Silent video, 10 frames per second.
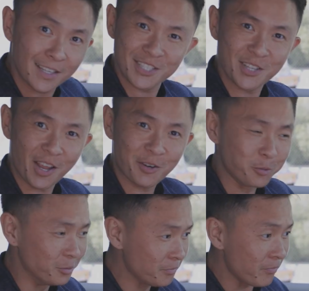Isn't that
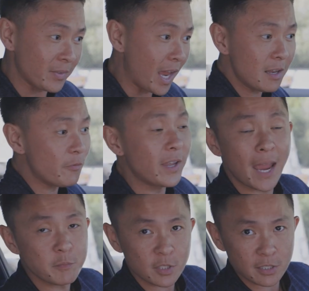cool? And if
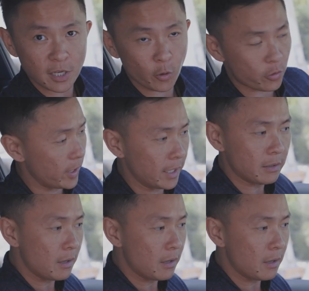games isn't your thing,